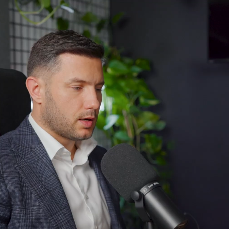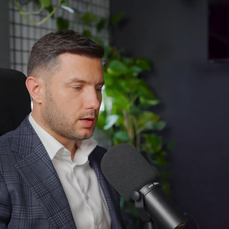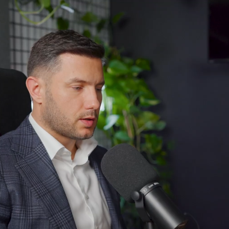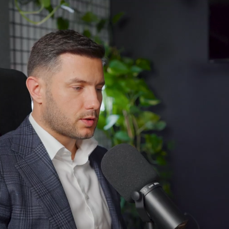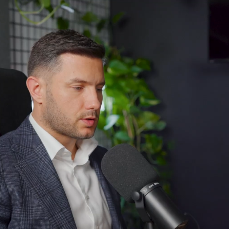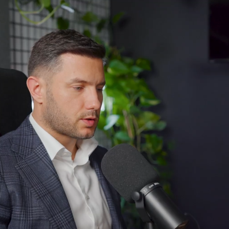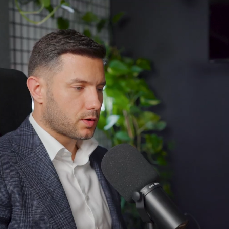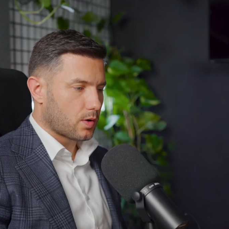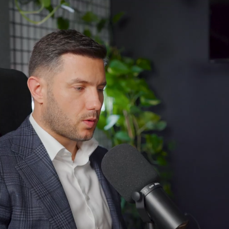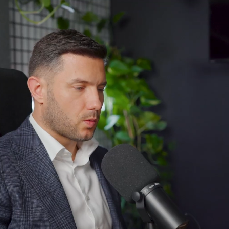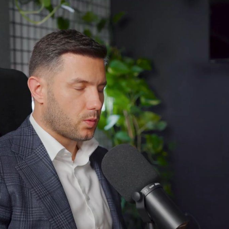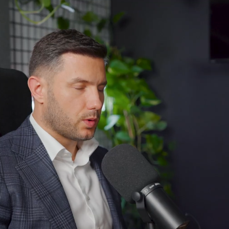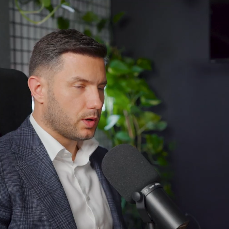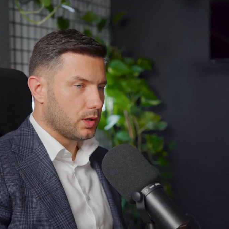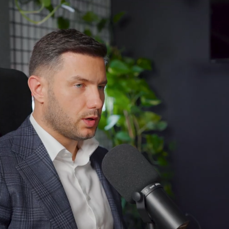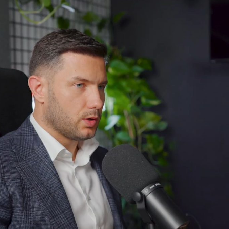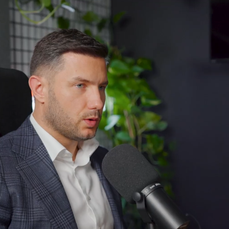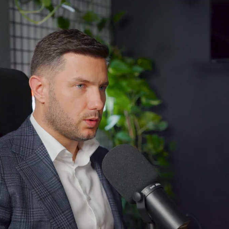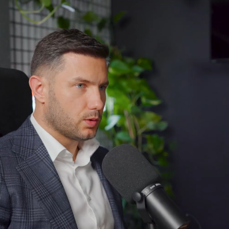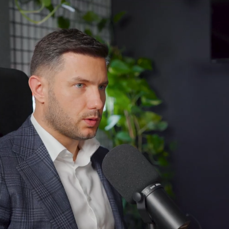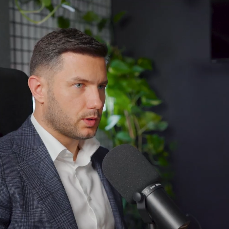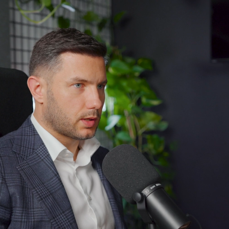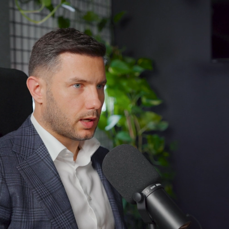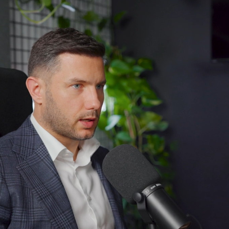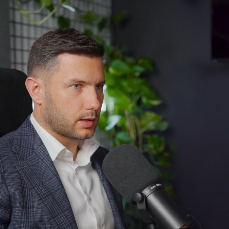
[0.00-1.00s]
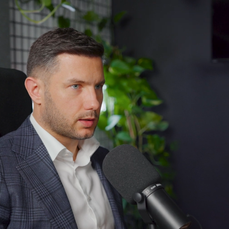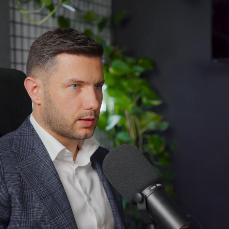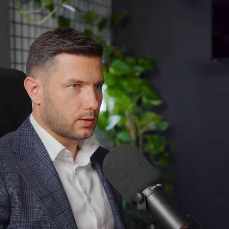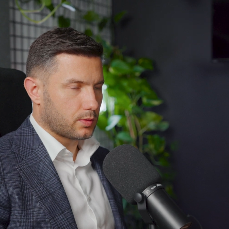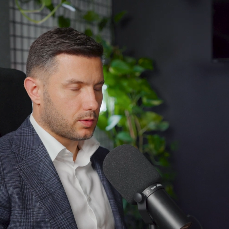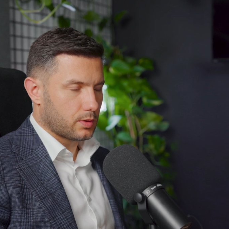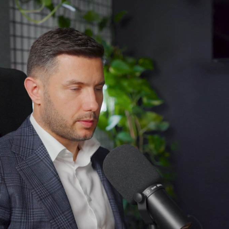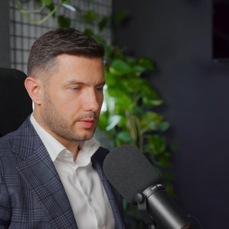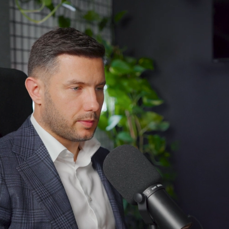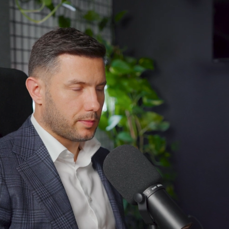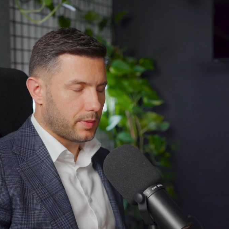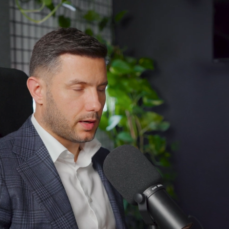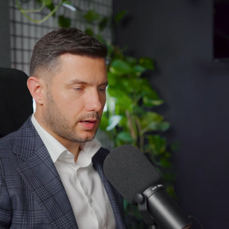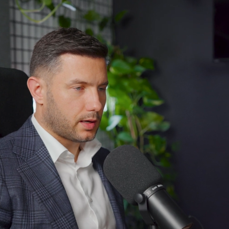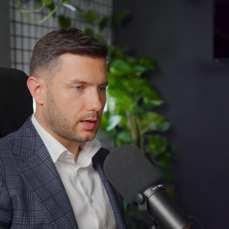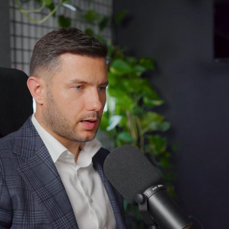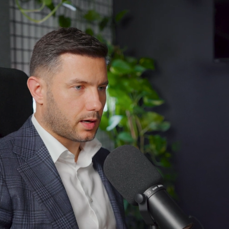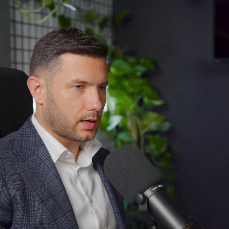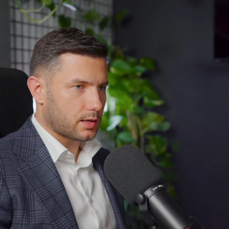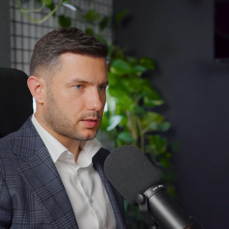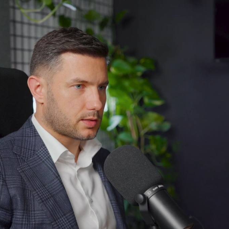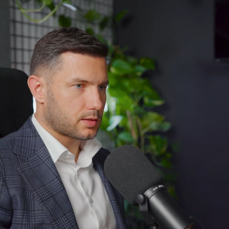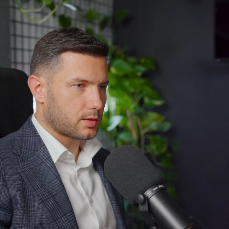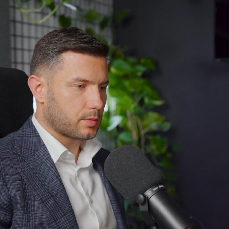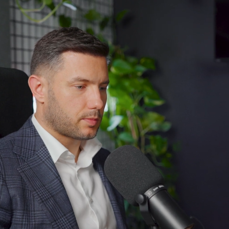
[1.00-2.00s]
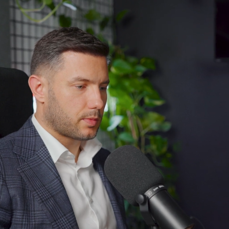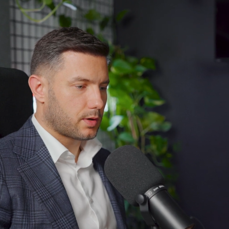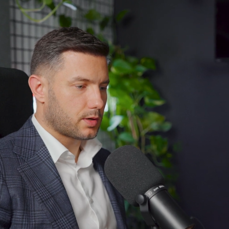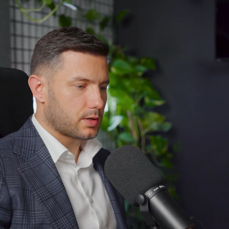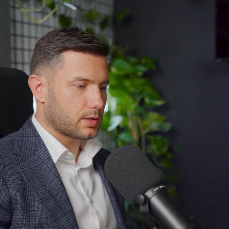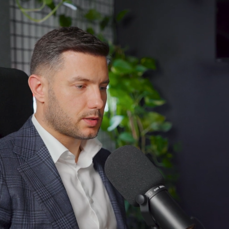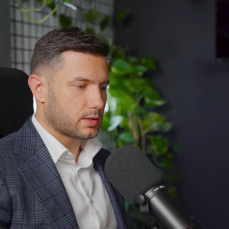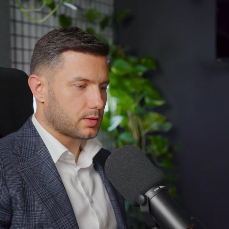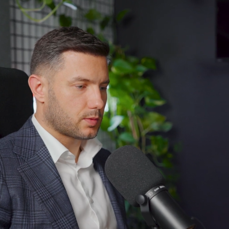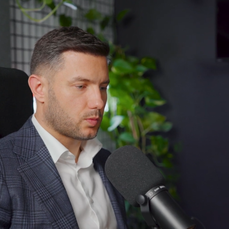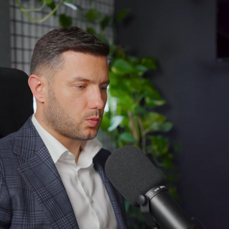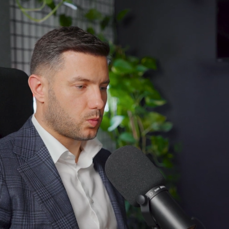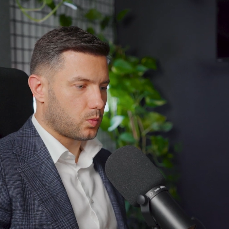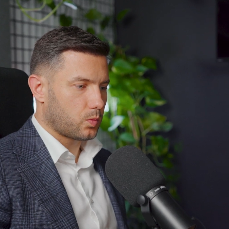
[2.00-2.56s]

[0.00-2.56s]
So we knew that there will be many customers